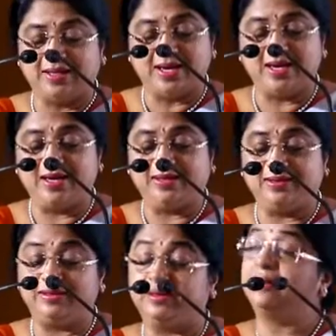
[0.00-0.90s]

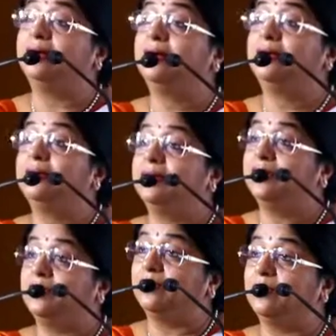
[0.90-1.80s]
And, uh,
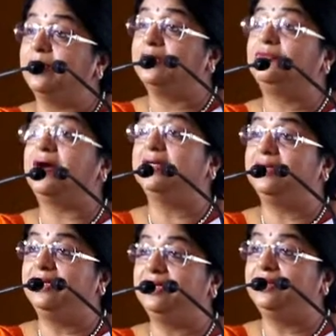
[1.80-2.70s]
you know, it
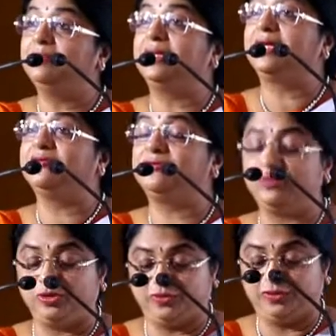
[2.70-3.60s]
finally became
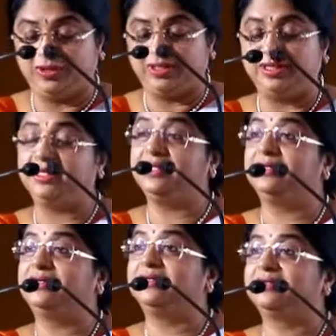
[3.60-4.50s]
fruitful in the
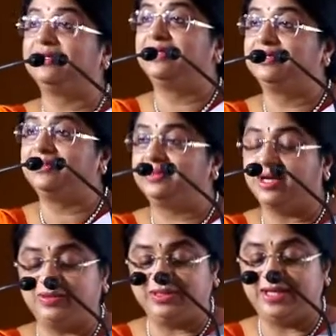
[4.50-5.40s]
year
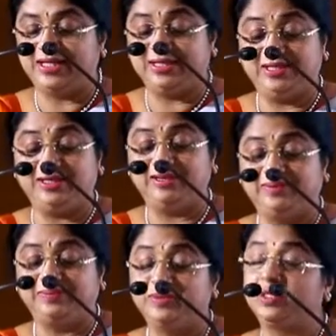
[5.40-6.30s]

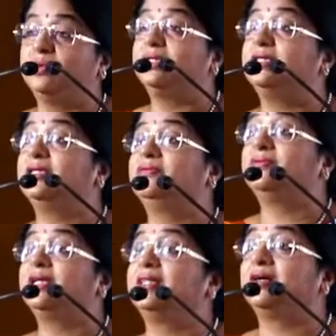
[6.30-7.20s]
2018 to
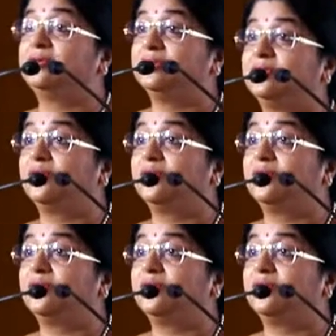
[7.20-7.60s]
achieve 10,000